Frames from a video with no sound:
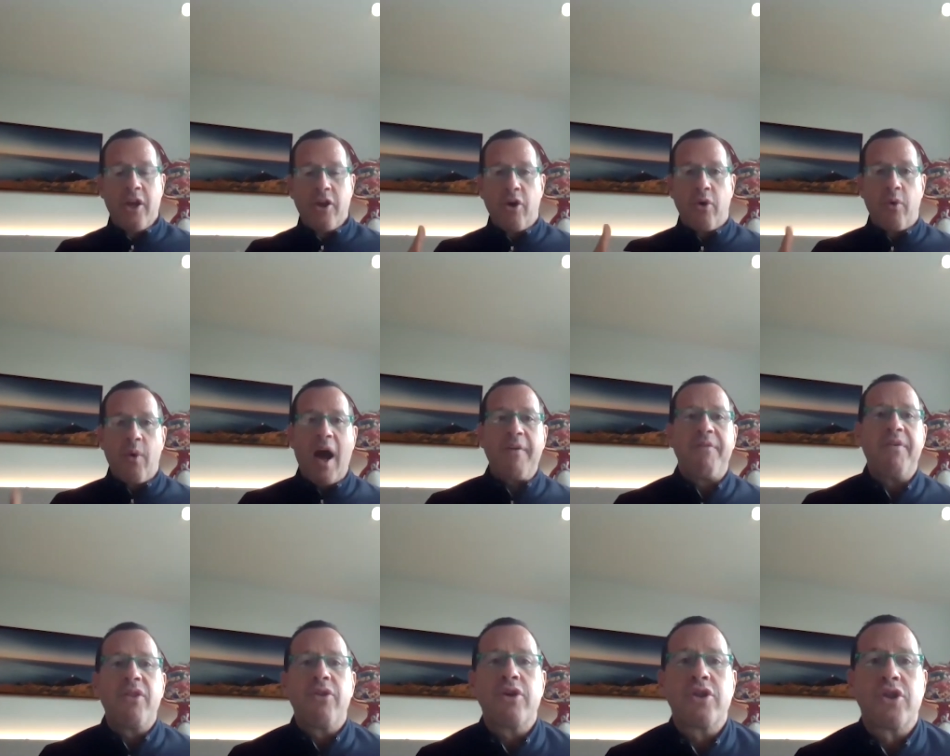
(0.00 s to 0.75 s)
You
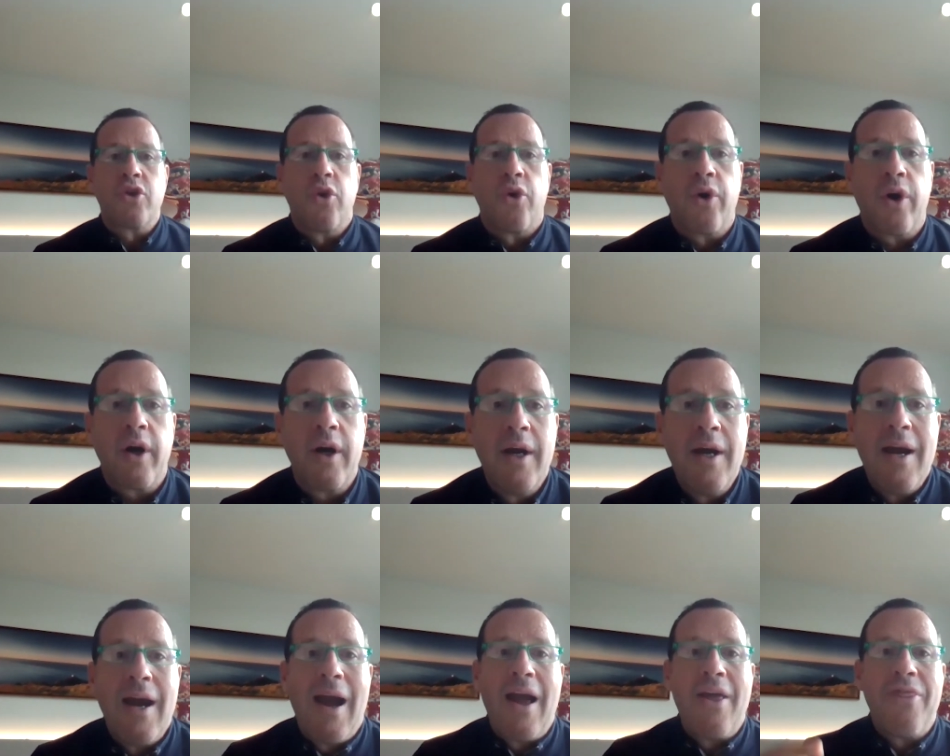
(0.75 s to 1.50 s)
arrive in the store,
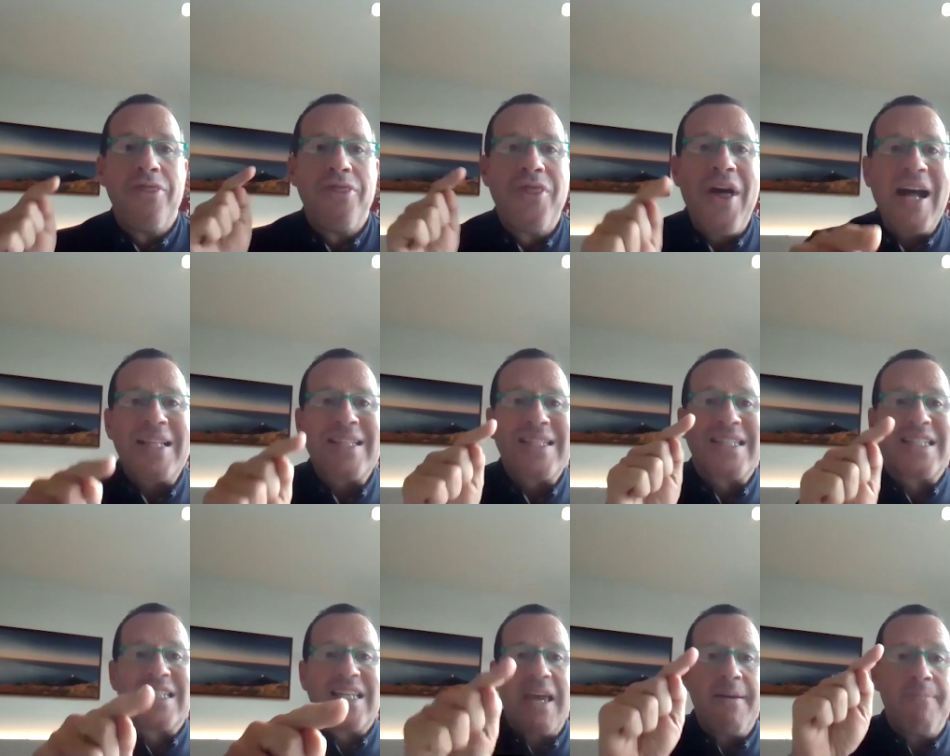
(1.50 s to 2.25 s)
and that
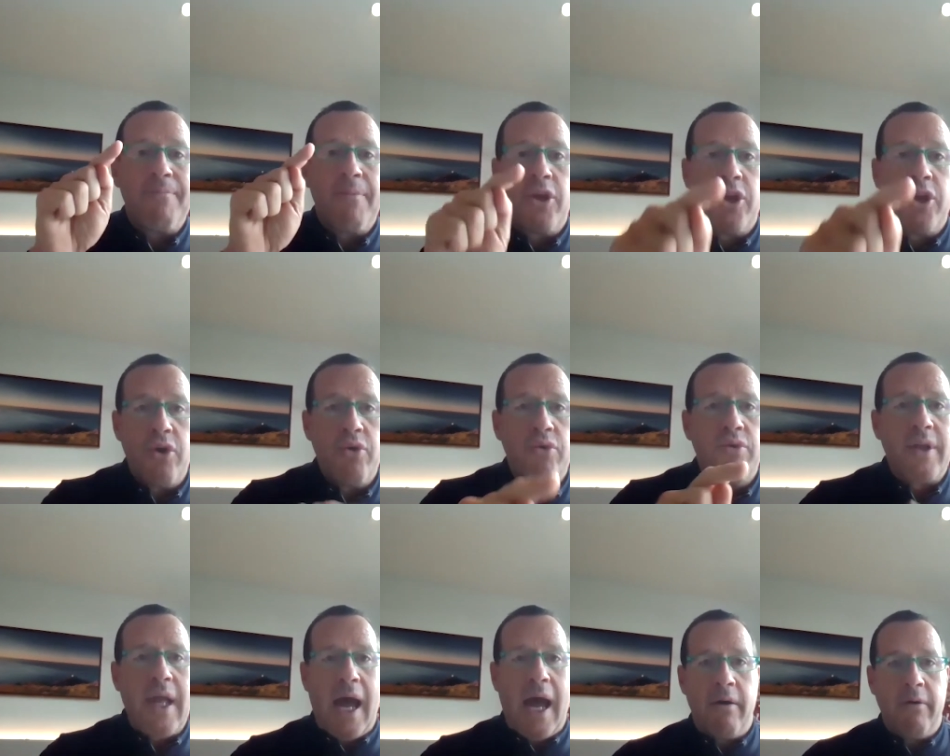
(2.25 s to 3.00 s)
same you
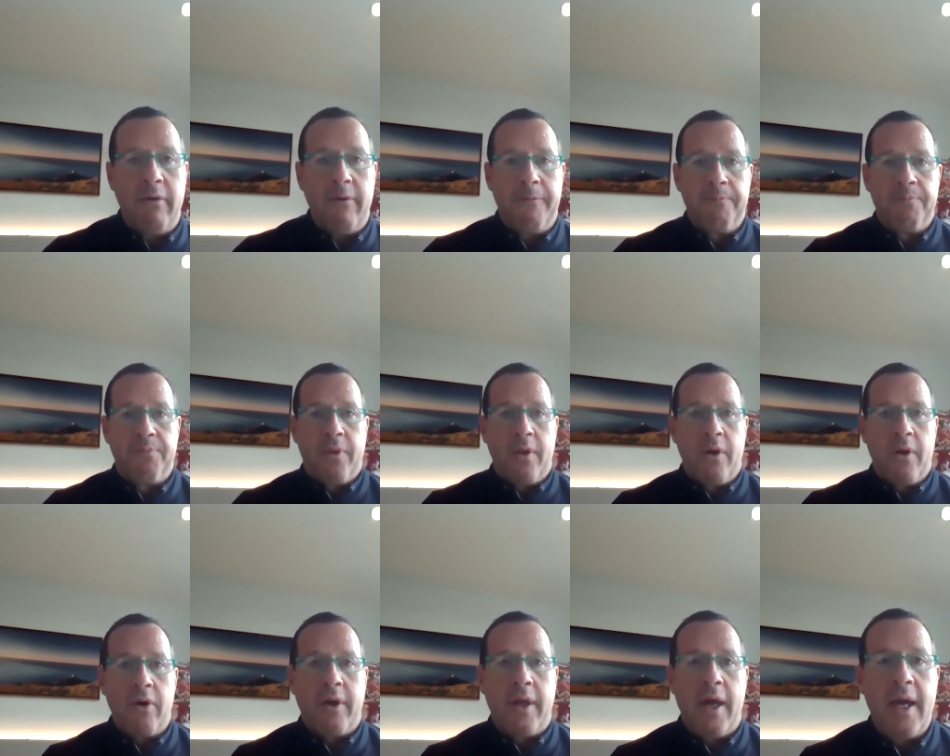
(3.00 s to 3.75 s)
now,
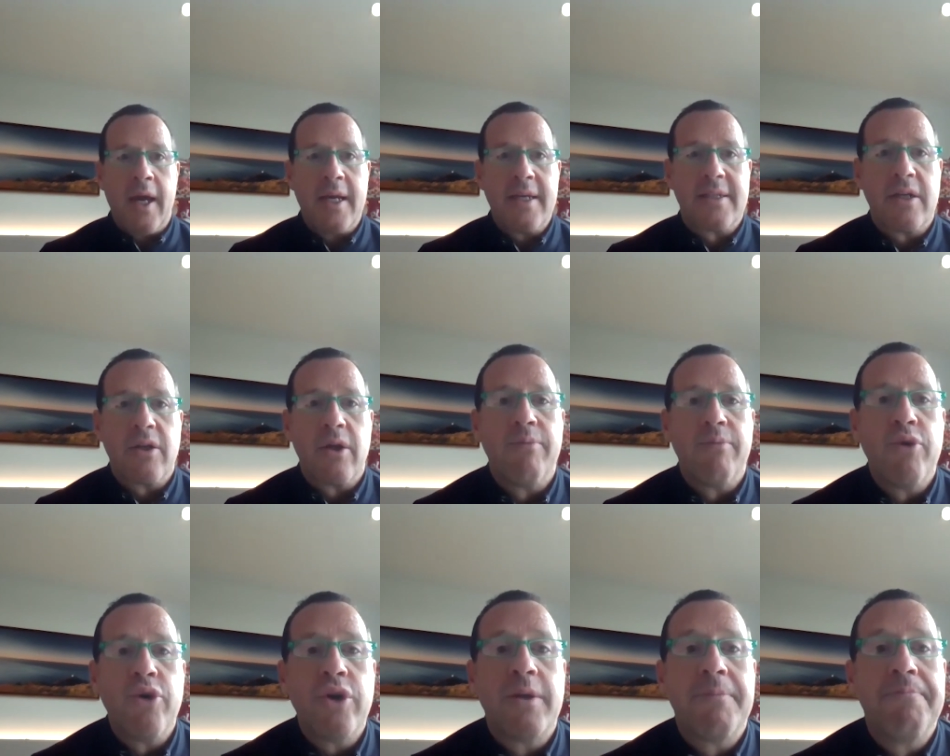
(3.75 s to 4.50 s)
okay, is in a
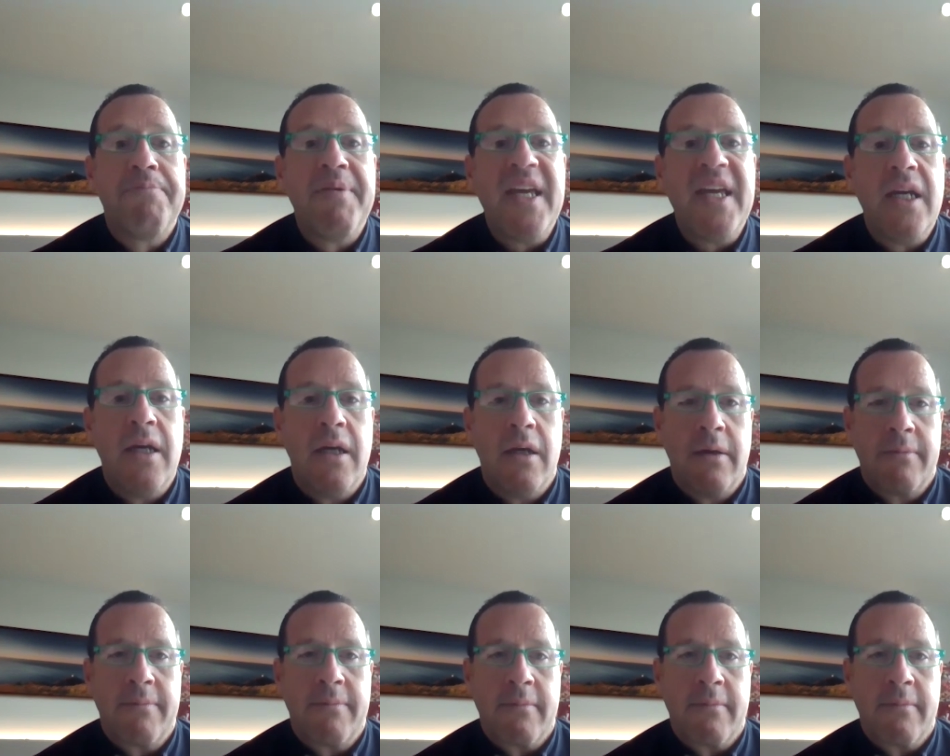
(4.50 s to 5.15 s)
mood B,